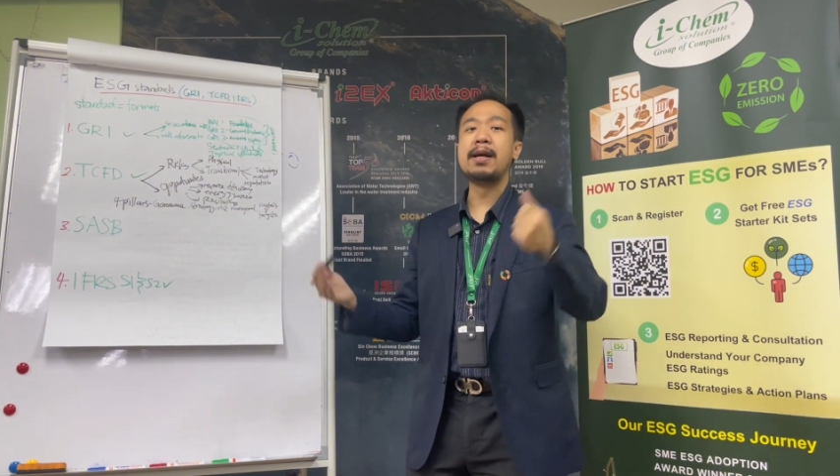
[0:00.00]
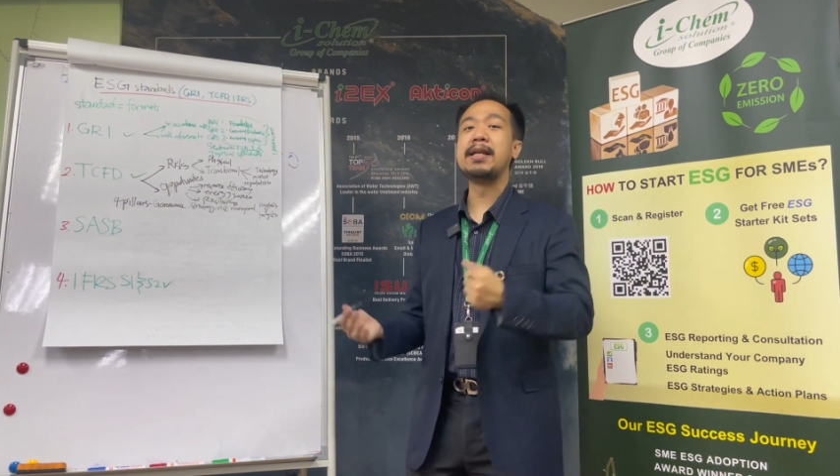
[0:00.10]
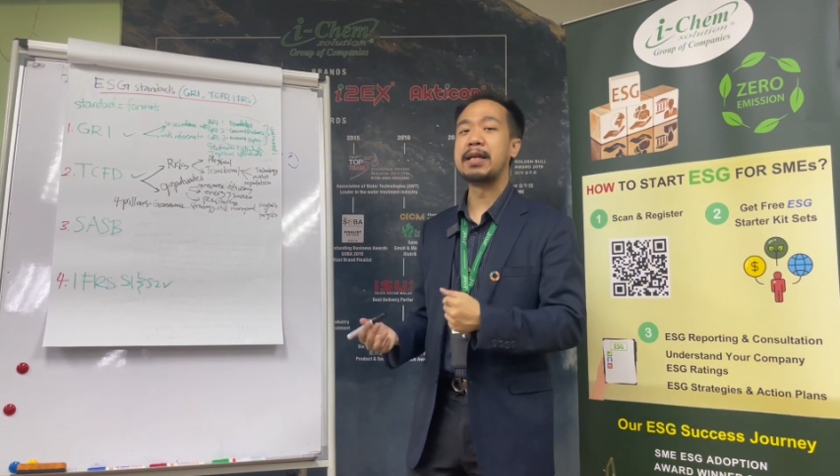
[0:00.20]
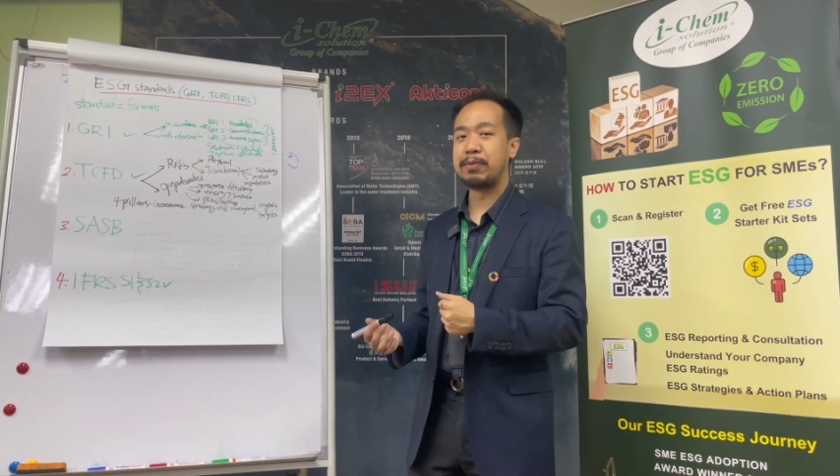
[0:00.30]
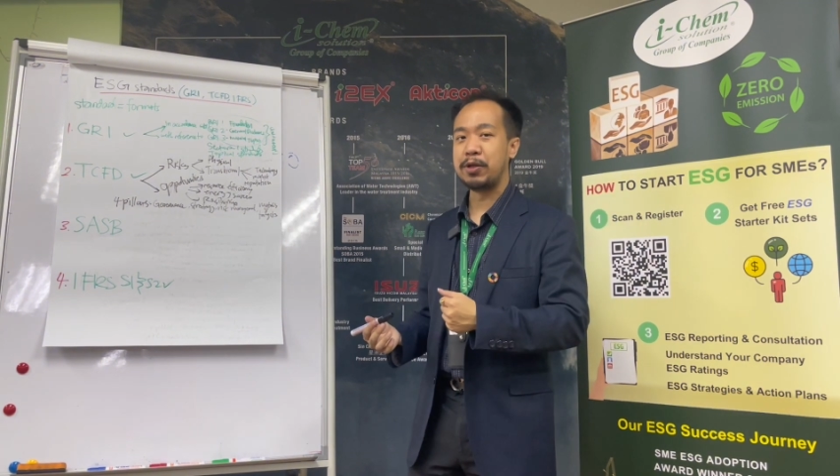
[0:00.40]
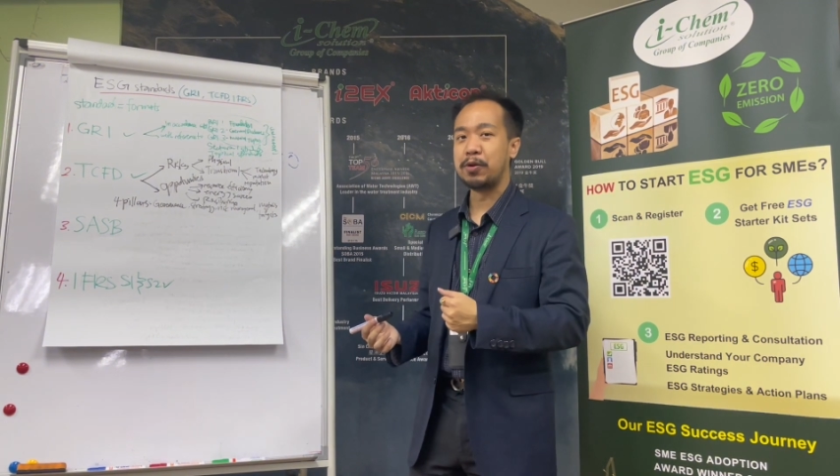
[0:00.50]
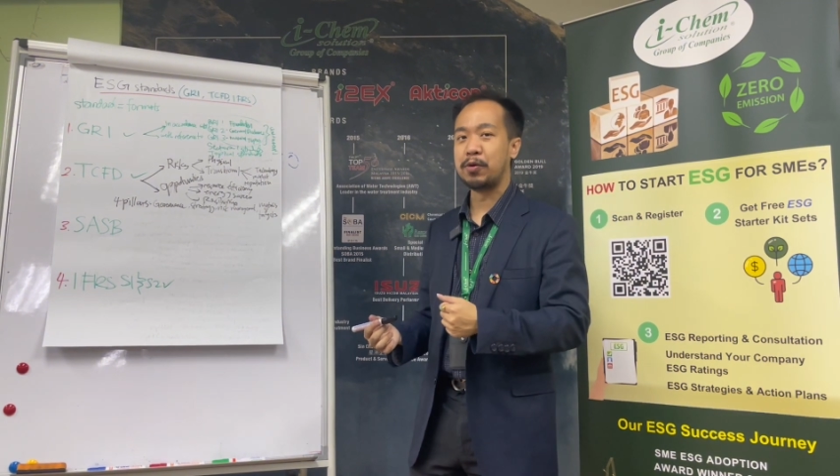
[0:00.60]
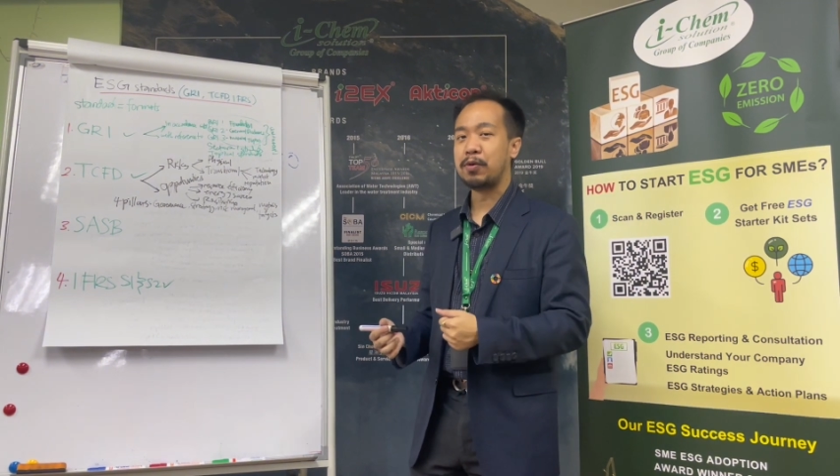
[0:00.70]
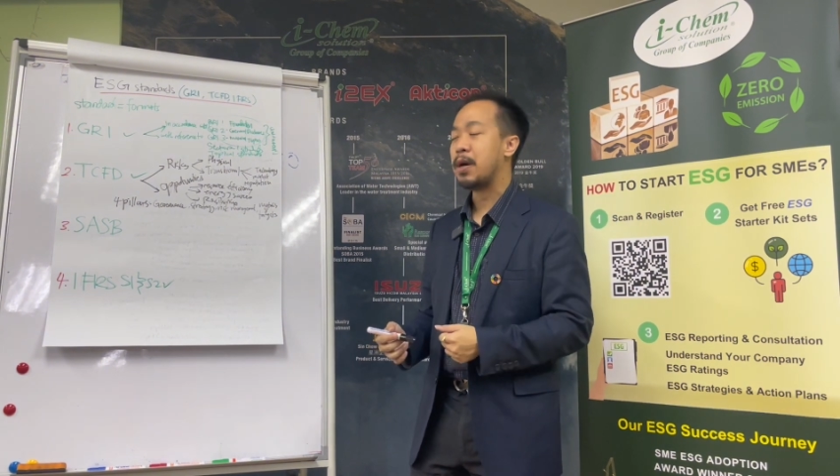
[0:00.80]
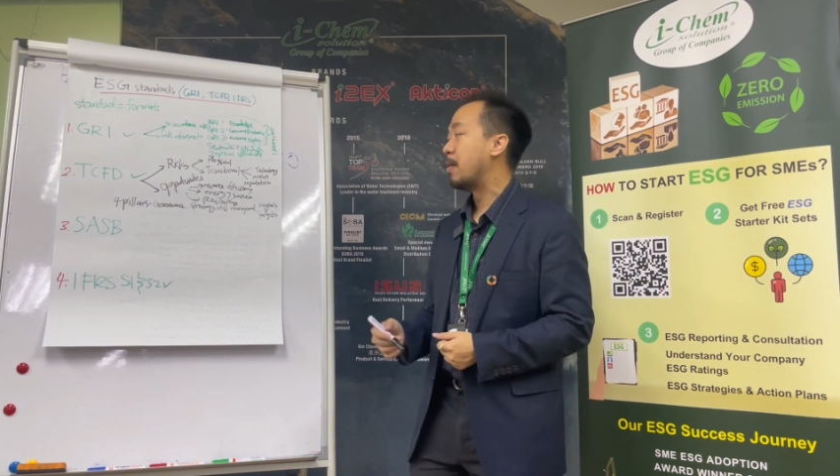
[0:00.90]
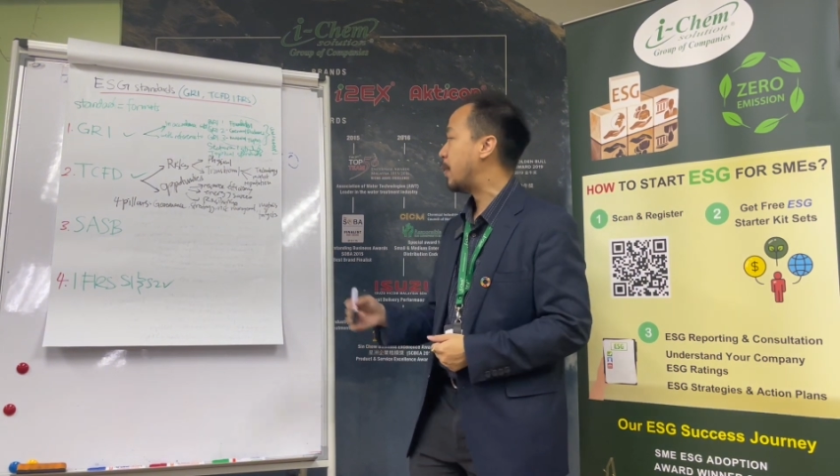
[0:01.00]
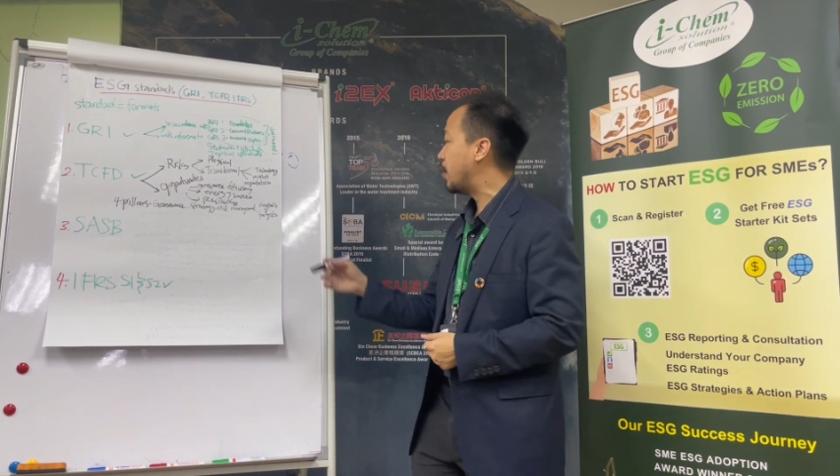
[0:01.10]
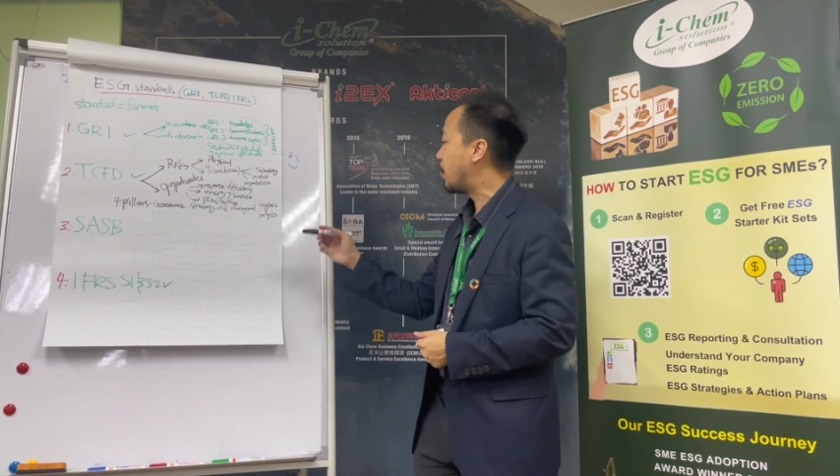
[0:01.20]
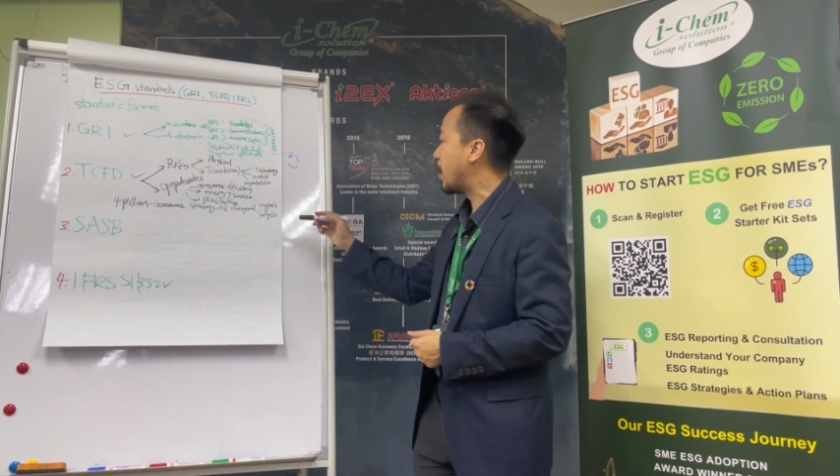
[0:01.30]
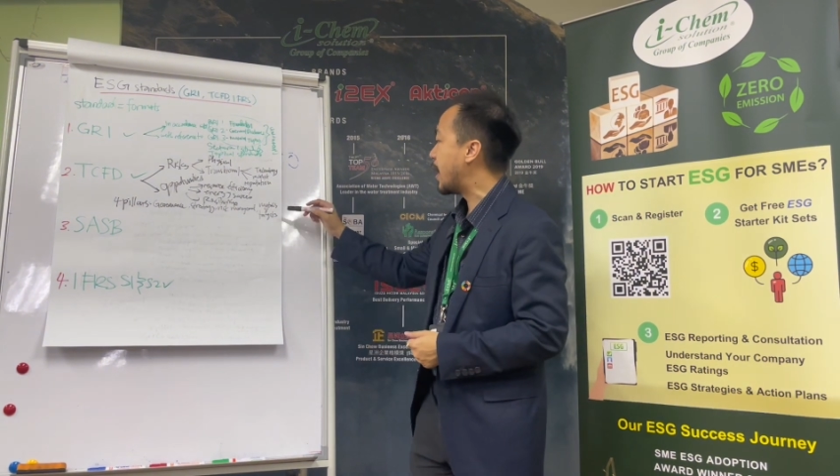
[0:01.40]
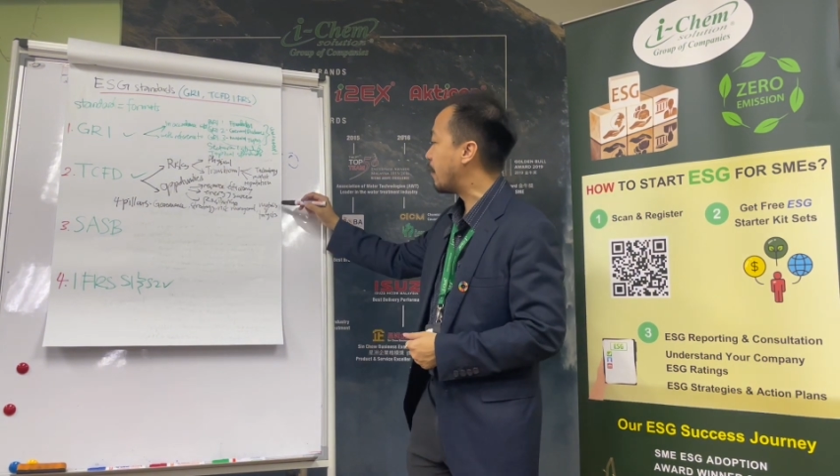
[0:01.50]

It's up to you. But you've got to